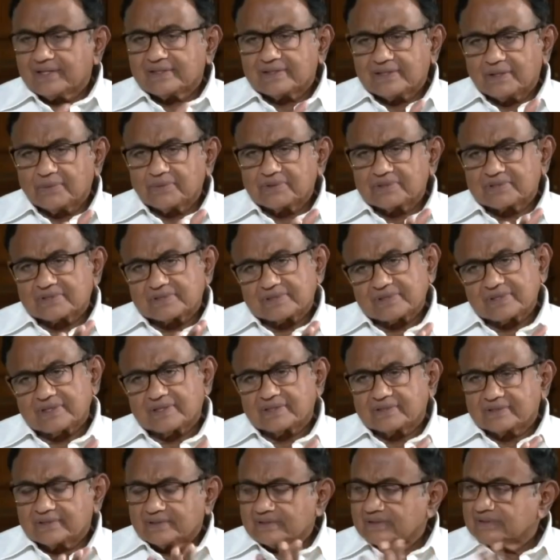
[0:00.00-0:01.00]
There was
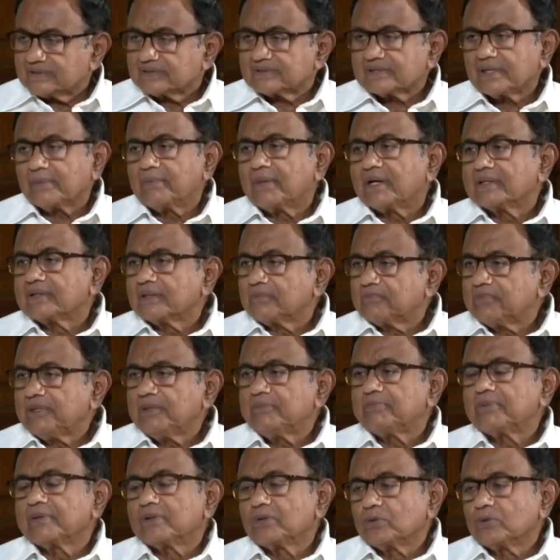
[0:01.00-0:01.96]
some other people